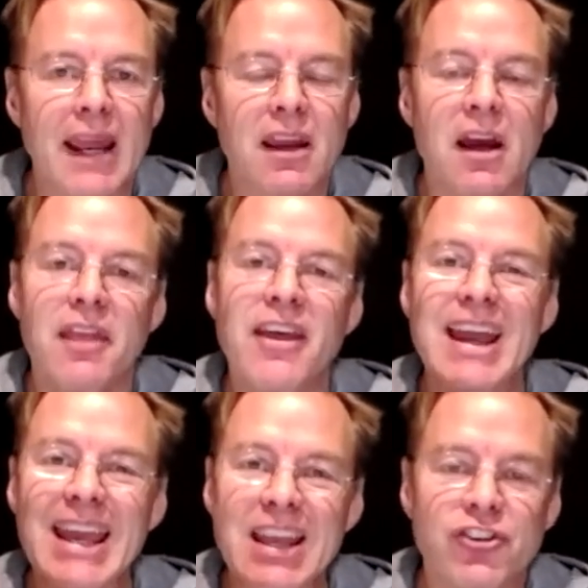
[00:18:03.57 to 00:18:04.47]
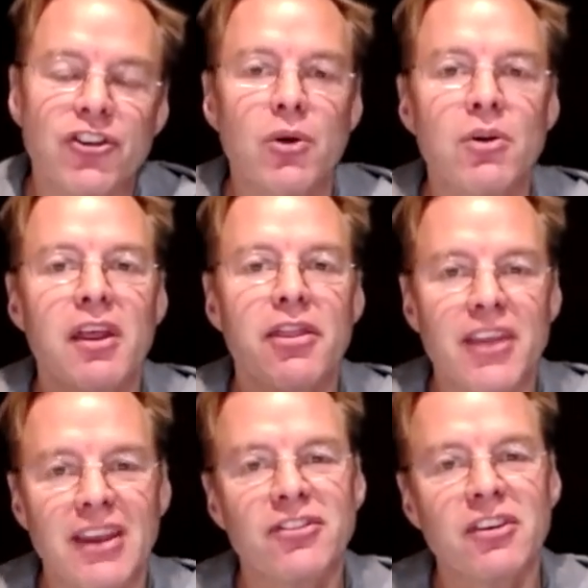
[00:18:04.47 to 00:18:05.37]
that issued
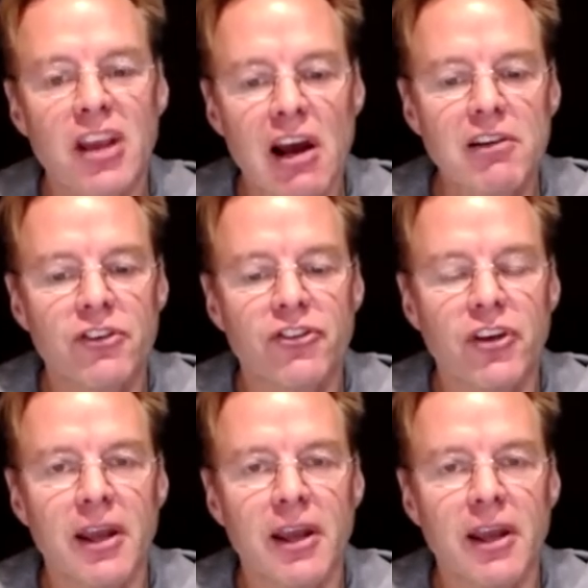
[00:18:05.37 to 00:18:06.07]
this currency.